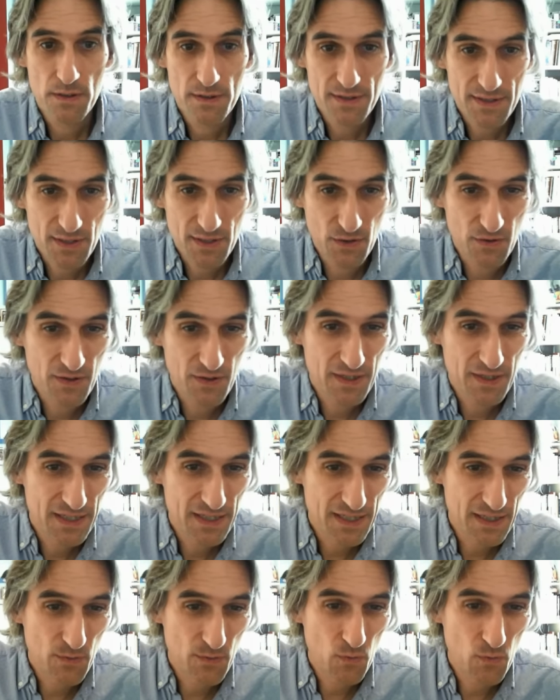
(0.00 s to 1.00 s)
So
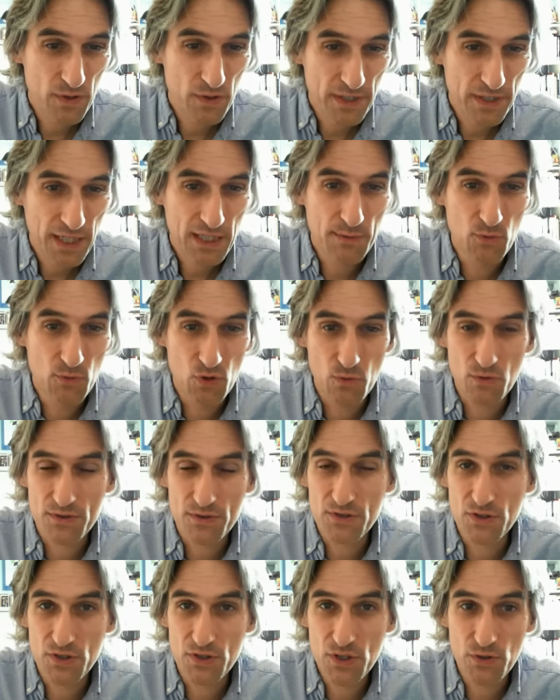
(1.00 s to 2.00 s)
what Nakamura wants
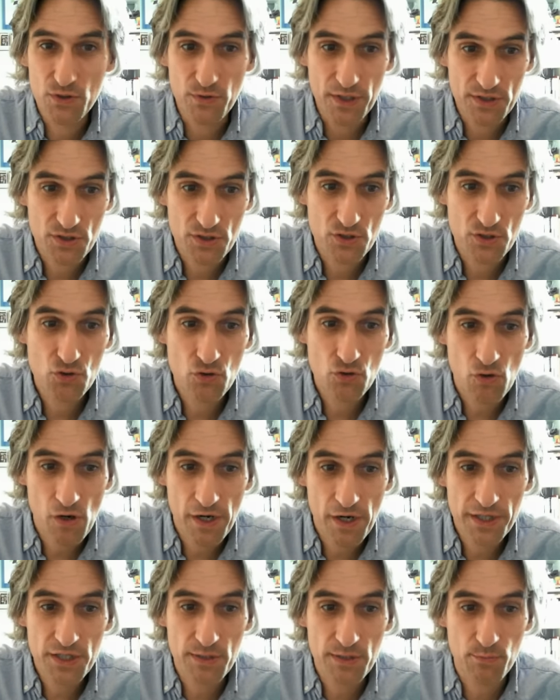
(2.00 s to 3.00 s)
to do is
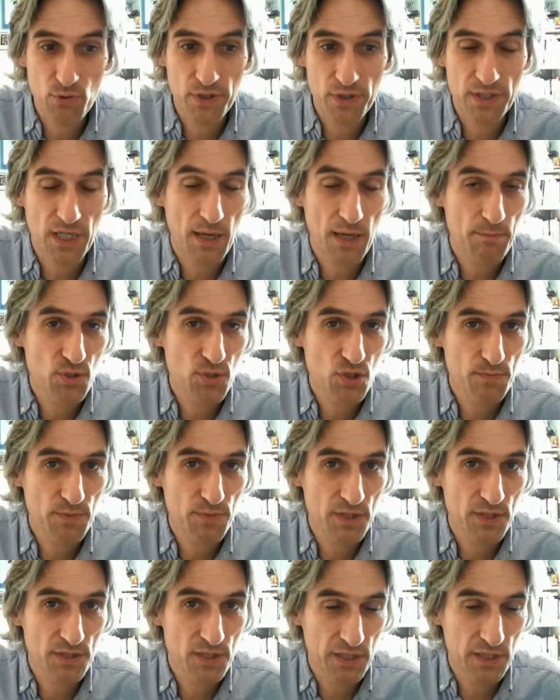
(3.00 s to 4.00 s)
try to bring that bishop
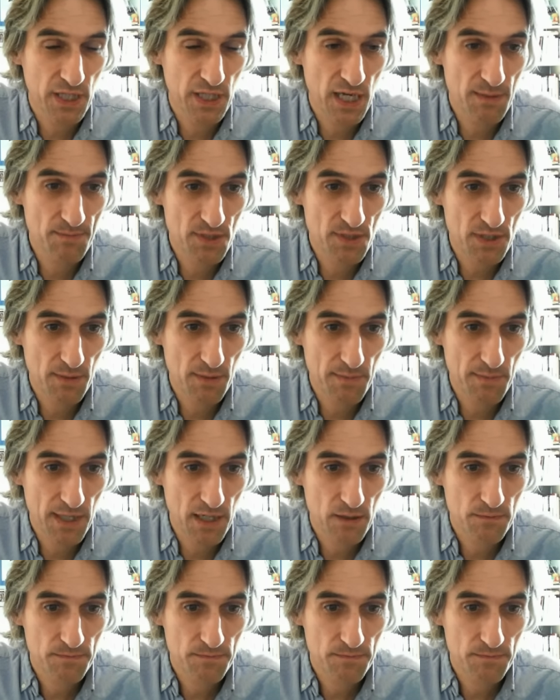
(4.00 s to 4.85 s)
into the game somehow